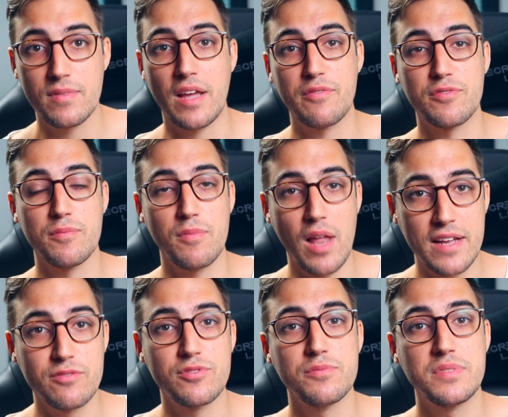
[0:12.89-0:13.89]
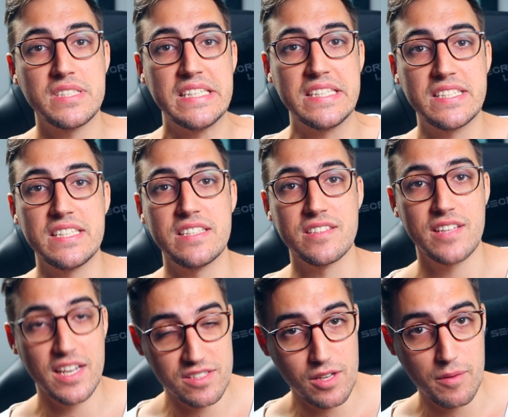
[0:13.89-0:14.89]
like from Lightroom CC, the
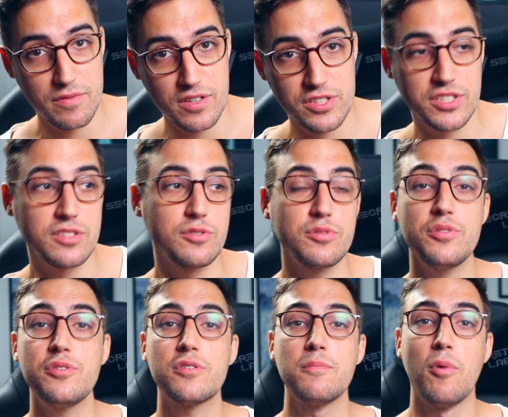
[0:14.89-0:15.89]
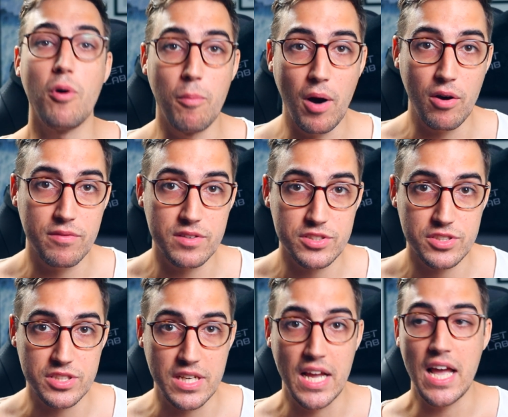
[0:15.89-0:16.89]
desktop version to your mobile
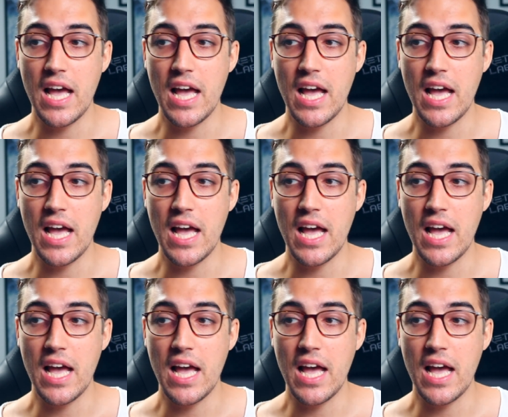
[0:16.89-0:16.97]
version.